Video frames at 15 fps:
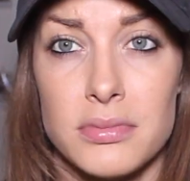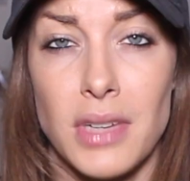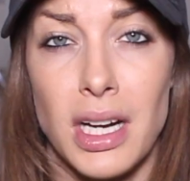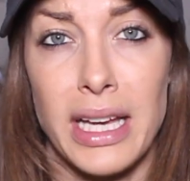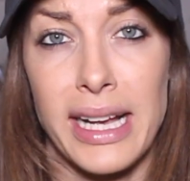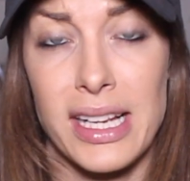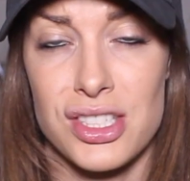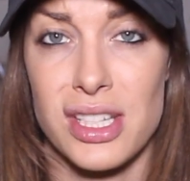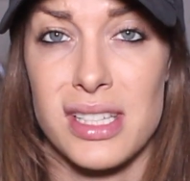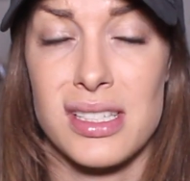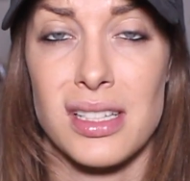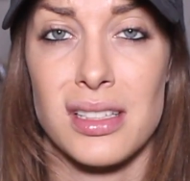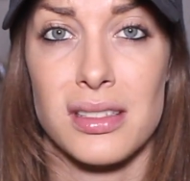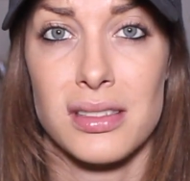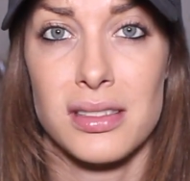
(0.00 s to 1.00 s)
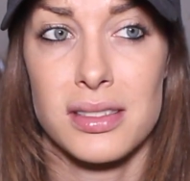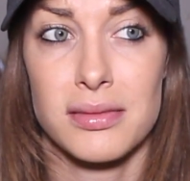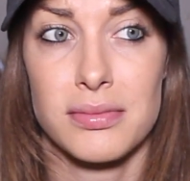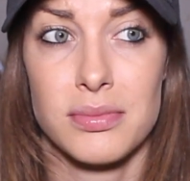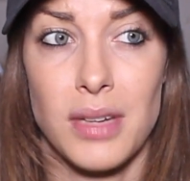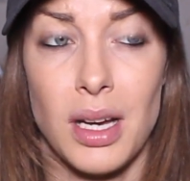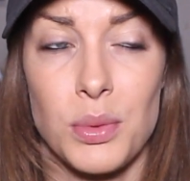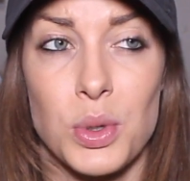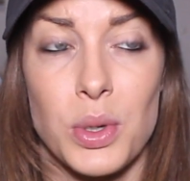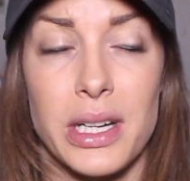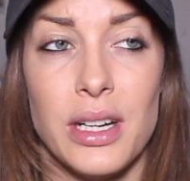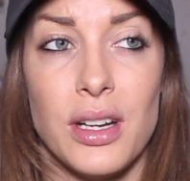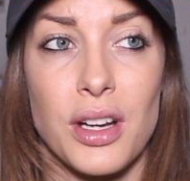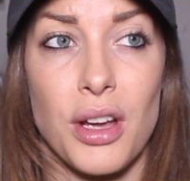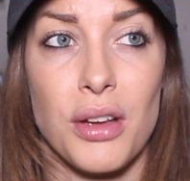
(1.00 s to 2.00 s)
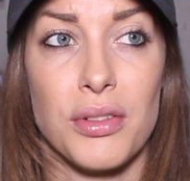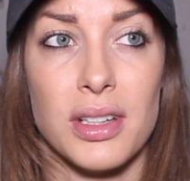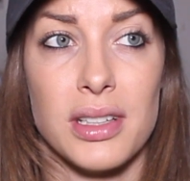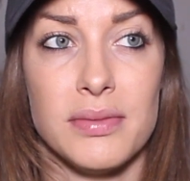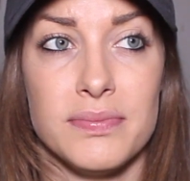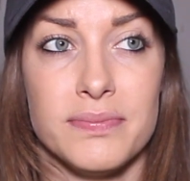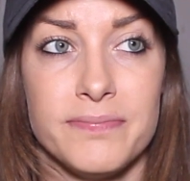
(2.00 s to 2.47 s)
I actually didn't. I'm quite hungover.